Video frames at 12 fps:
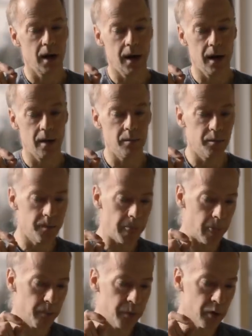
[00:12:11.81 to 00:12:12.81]
and
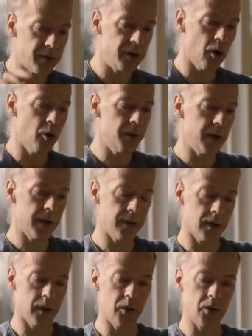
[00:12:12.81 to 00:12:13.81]
both the open and
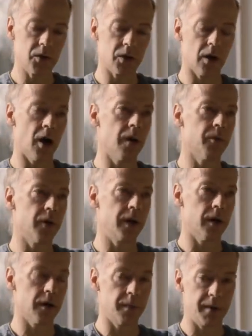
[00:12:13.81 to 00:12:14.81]
the closed operate
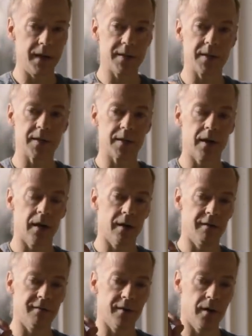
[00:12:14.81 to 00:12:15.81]
on the basis
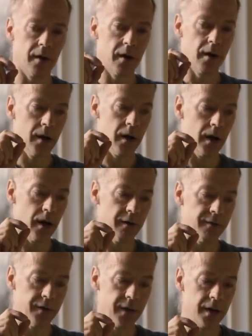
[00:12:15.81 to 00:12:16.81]
of
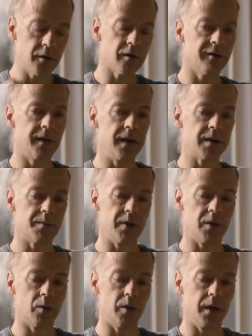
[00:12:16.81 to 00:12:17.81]
the interface
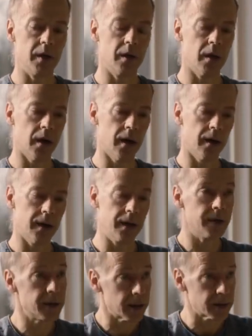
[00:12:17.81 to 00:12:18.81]
between
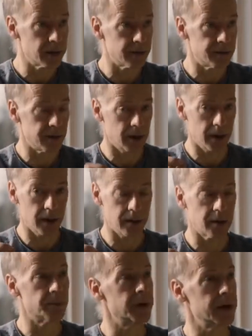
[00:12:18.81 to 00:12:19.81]
inductive
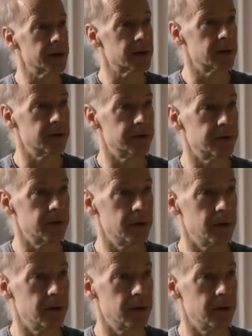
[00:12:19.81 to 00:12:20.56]
and capacitive